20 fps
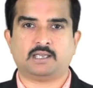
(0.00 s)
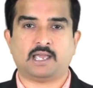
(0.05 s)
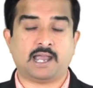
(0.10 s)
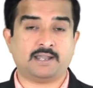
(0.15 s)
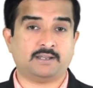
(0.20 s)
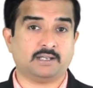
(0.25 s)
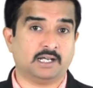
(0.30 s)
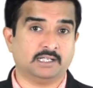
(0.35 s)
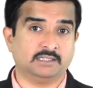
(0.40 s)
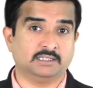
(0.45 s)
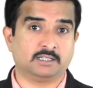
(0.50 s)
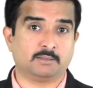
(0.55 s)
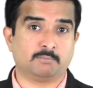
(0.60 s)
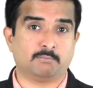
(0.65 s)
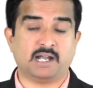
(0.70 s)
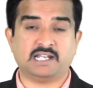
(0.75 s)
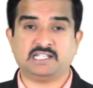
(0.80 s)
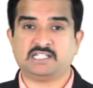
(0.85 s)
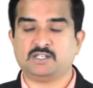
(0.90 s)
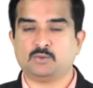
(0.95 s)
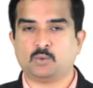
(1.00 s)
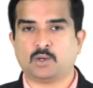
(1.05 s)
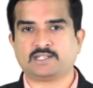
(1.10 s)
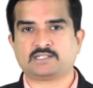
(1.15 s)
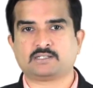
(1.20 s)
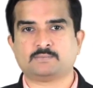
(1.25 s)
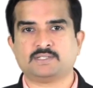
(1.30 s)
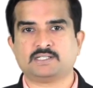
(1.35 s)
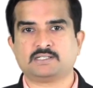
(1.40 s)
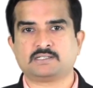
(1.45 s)
and other
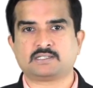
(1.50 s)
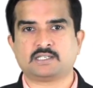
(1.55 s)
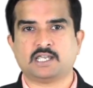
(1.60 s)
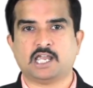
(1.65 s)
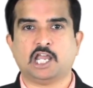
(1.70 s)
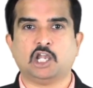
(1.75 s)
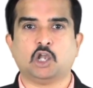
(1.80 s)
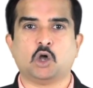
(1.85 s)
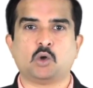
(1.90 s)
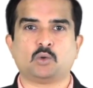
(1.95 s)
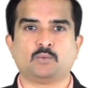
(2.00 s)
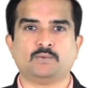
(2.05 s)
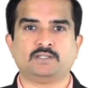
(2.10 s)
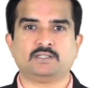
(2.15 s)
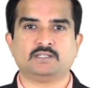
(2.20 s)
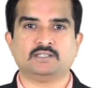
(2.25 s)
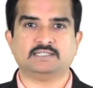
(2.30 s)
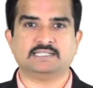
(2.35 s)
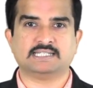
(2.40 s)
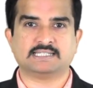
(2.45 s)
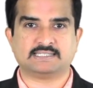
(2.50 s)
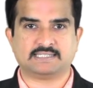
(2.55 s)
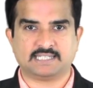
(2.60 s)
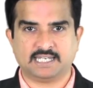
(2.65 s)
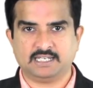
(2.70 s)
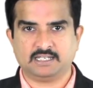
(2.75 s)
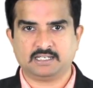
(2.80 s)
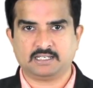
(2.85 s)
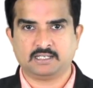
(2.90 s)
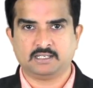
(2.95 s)
multivitamins along with the
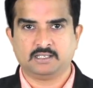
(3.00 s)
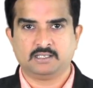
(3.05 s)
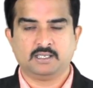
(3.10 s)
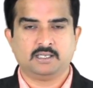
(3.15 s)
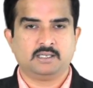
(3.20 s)
zinc.